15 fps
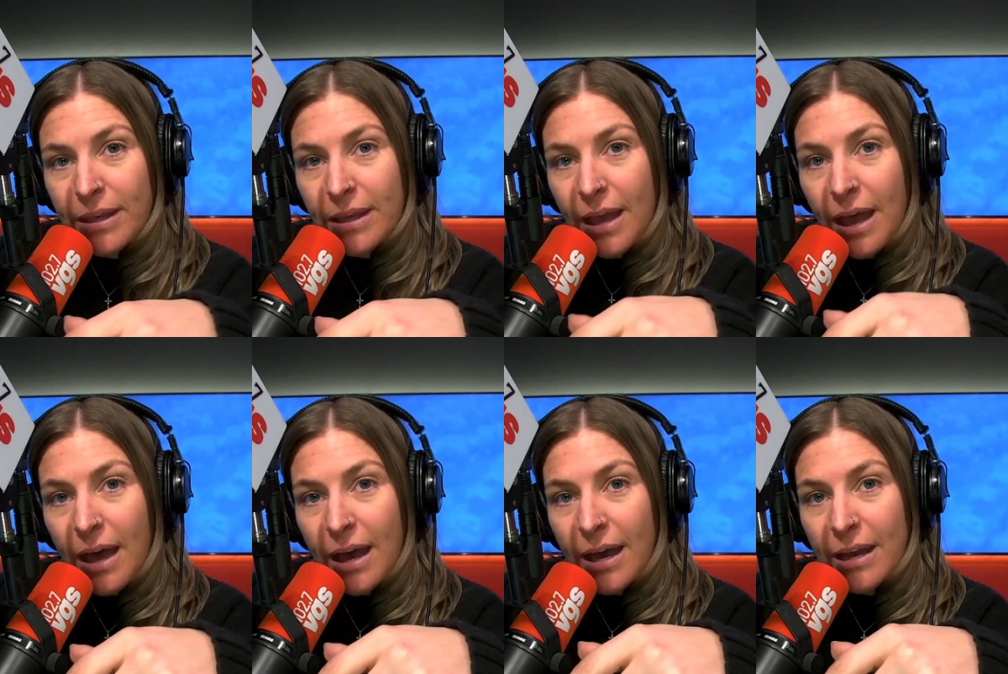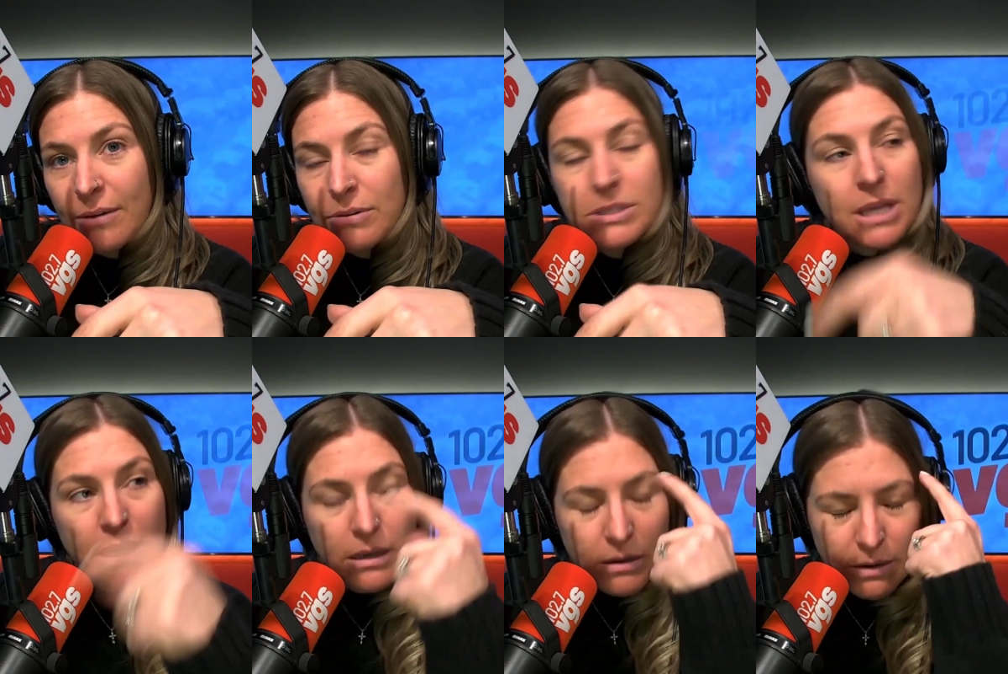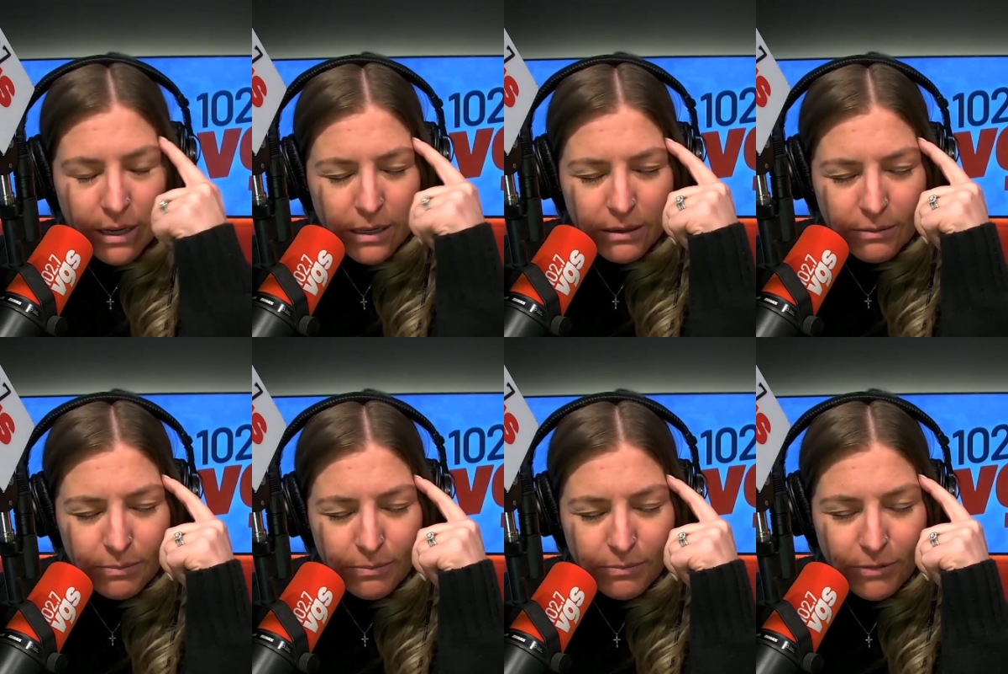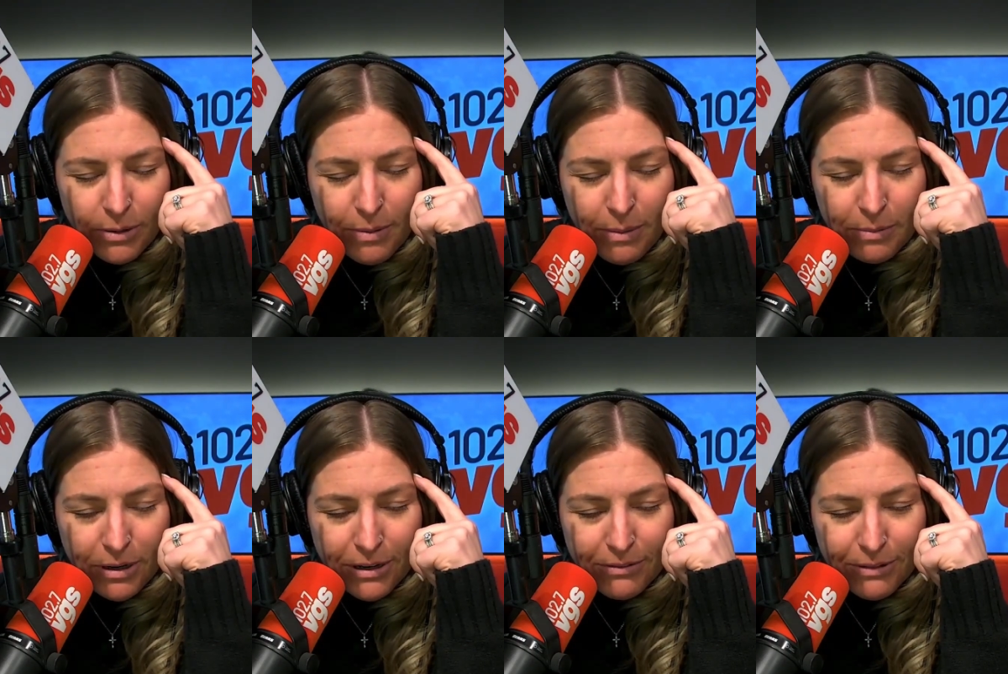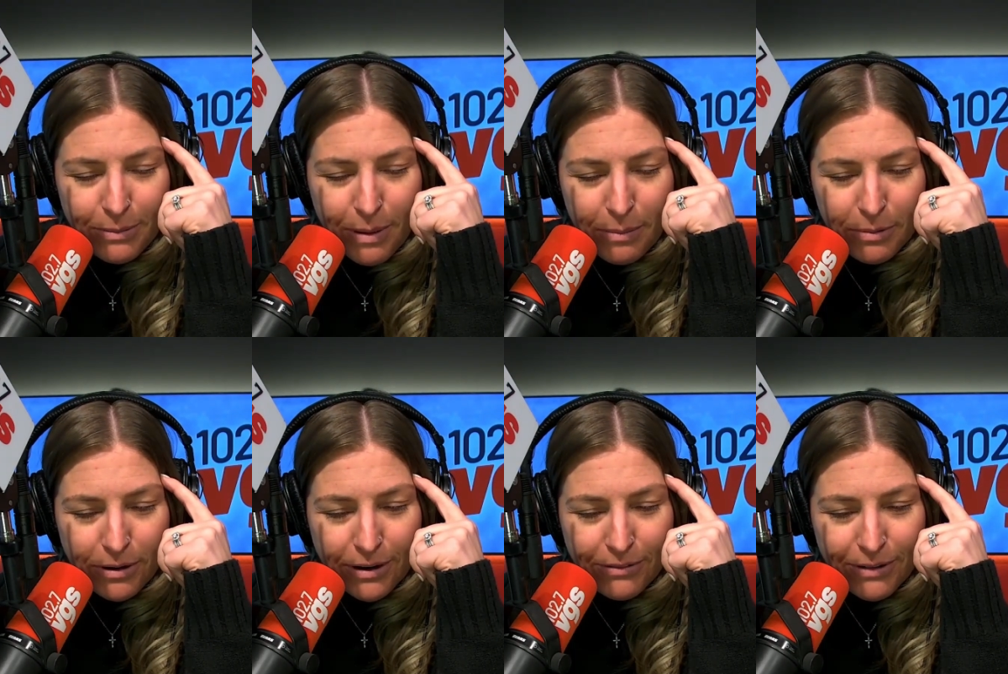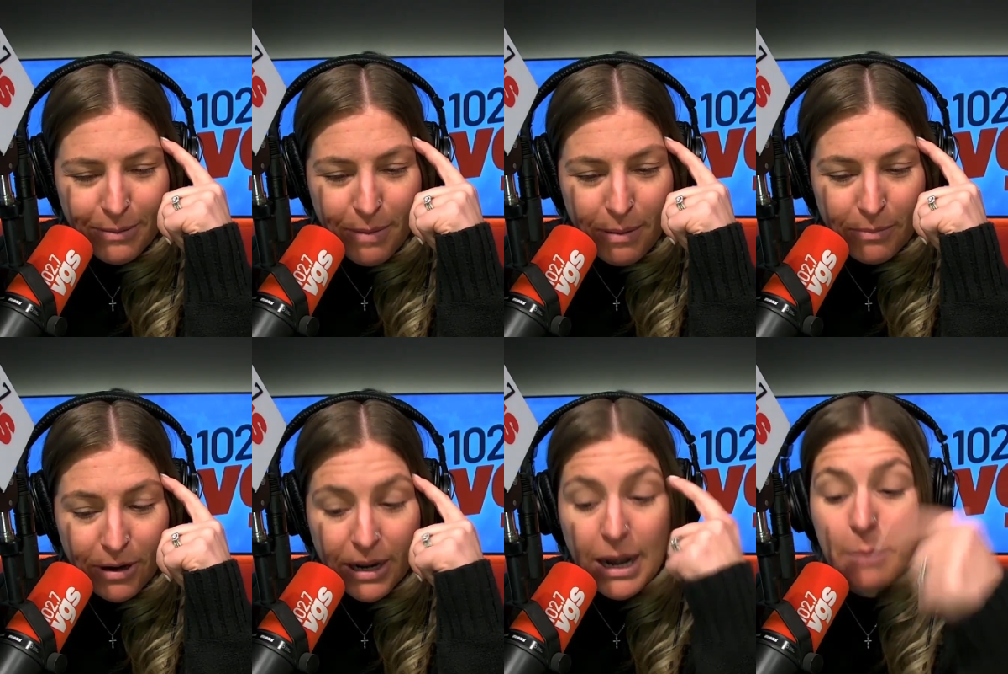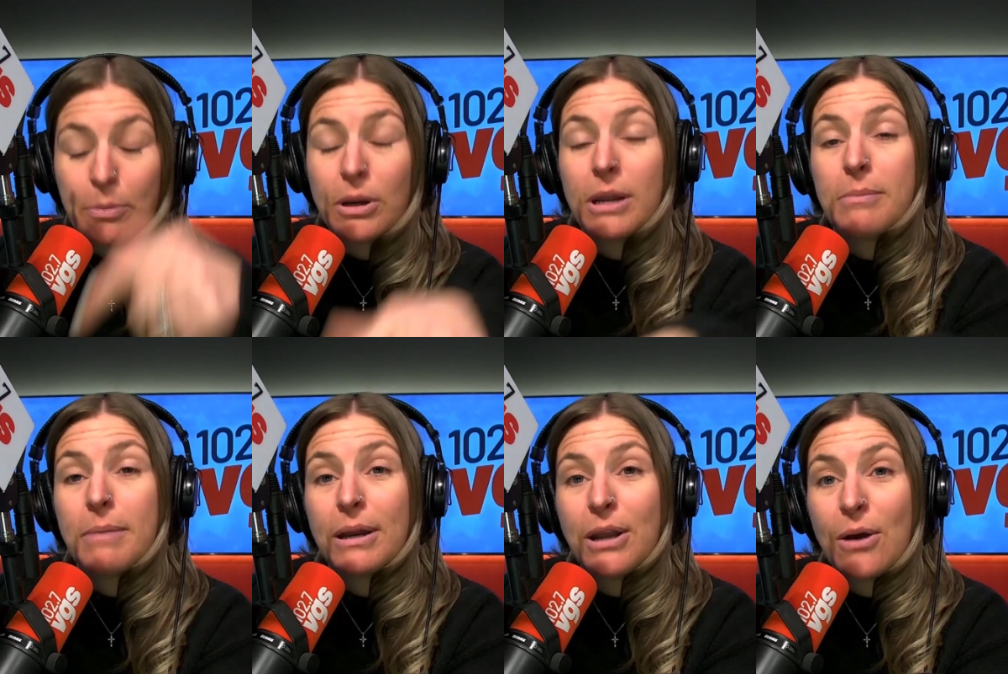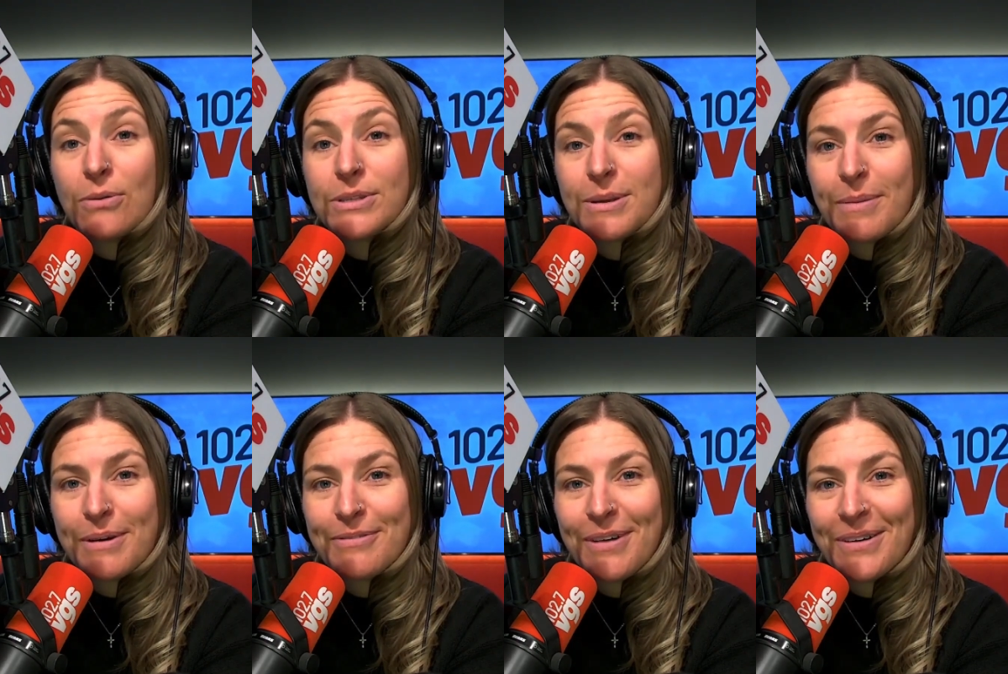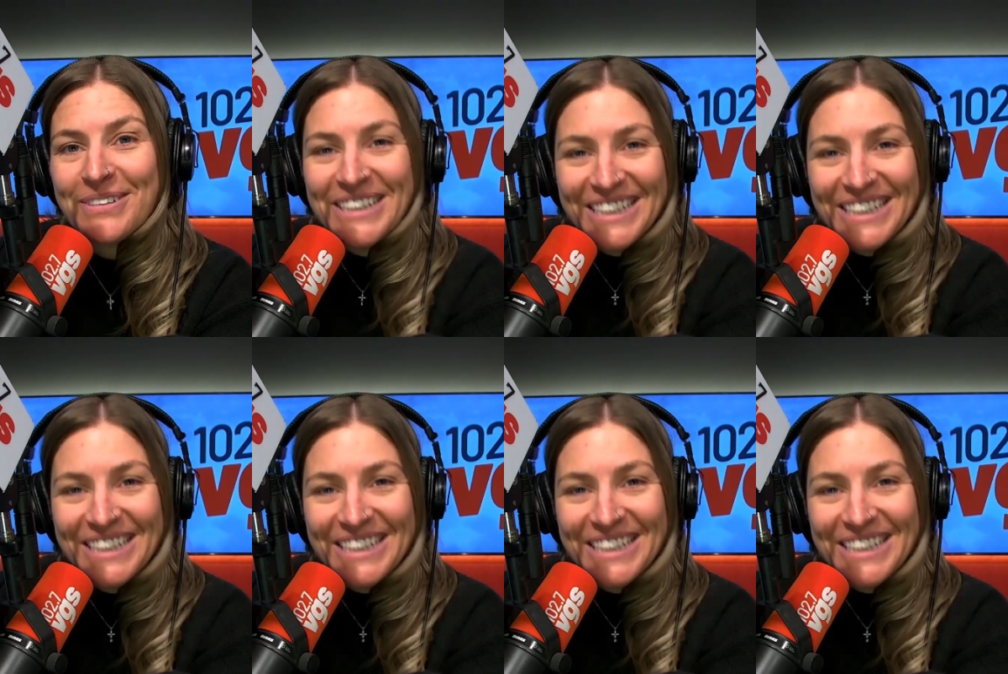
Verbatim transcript: I was like, okay, remember it. And I put it in my notes on my phone.